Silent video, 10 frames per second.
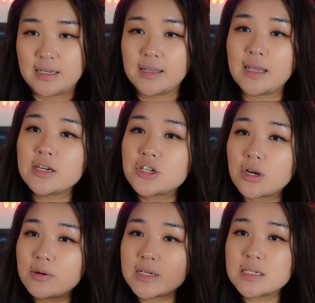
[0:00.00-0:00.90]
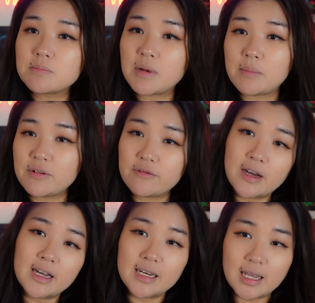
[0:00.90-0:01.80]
and they show his mummified